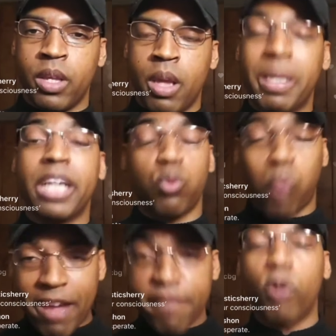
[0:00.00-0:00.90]
because
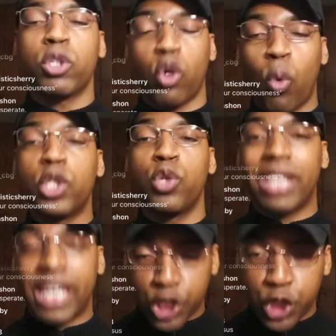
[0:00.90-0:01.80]
white folks are going to
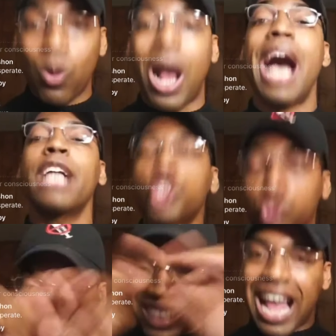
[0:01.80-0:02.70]
get you
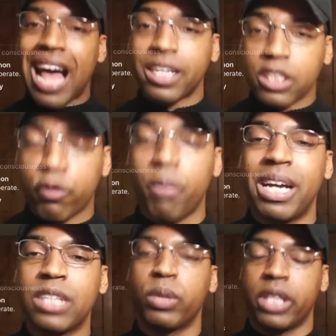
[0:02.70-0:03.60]
ostracized from
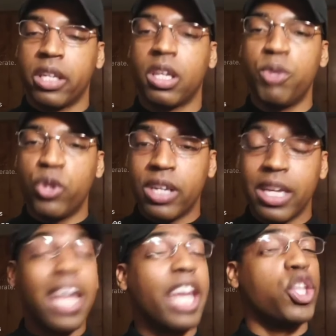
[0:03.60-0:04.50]
us within the
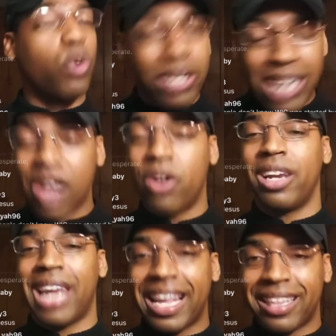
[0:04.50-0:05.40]
community, and you are not going to
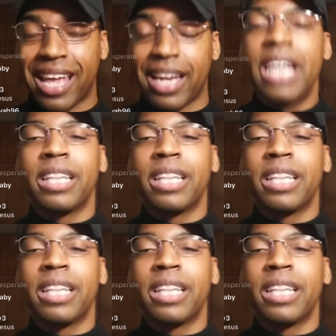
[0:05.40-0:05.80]
like that.